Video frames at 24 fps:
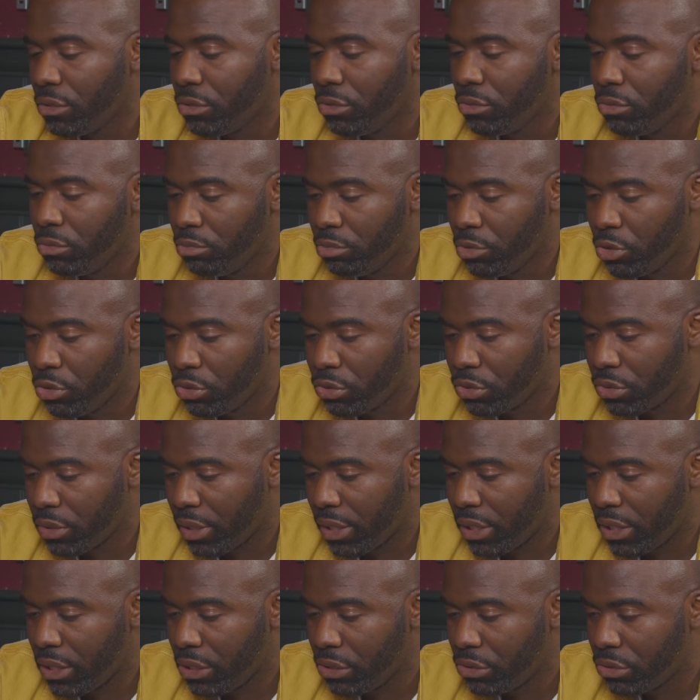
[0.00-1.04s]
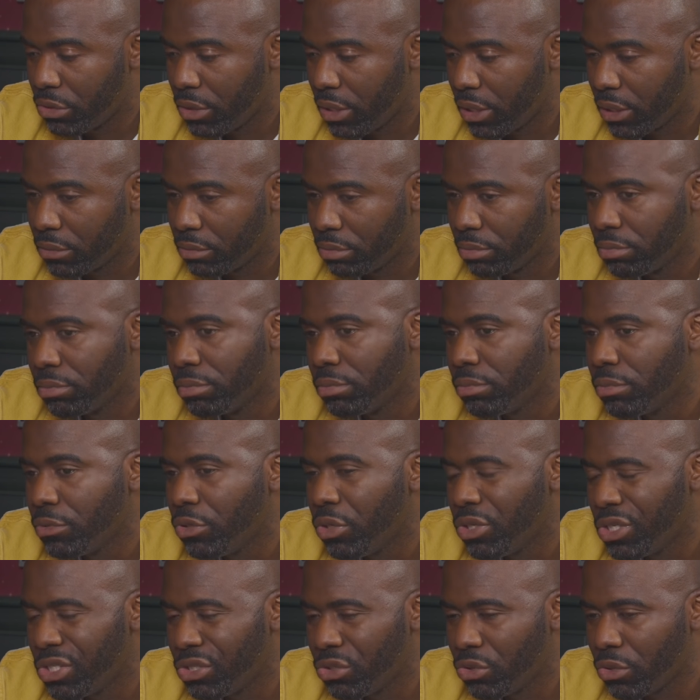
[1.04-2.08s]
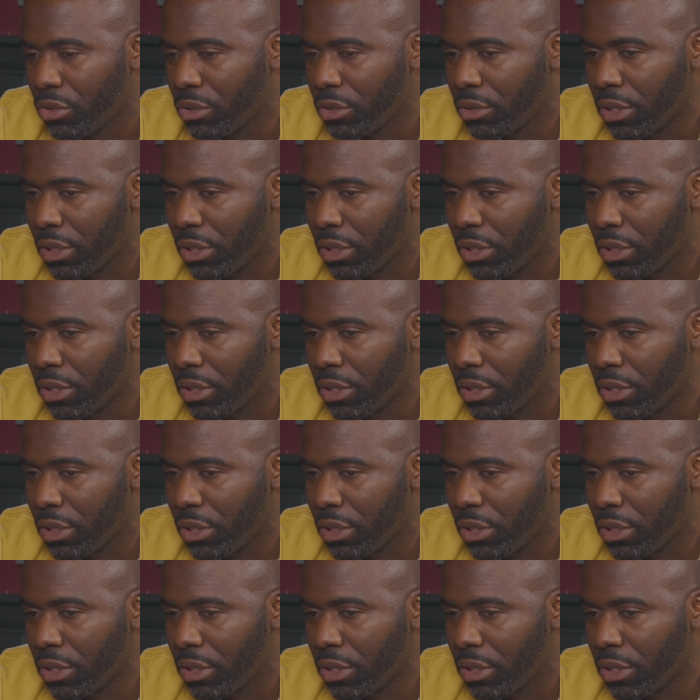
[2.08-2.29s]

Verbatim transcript: we also had the issue like not issue.